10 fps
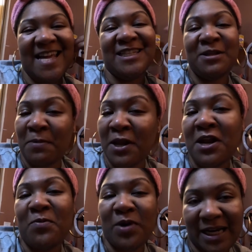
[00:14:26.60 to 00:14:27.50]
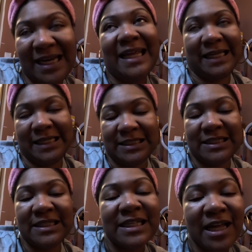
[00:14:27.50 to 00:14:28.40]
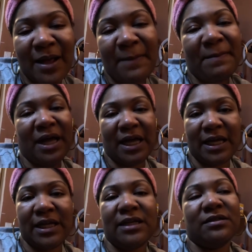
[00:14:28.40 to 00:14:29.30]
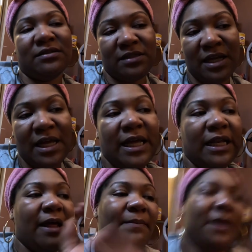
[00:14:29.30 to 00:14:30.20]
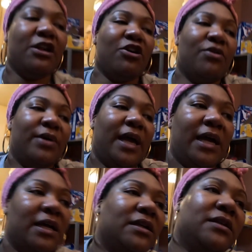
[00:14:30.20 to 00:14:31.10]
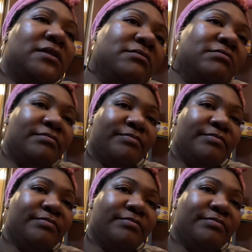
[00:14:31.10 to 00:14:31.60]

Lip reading: depending on what it is, but let me know and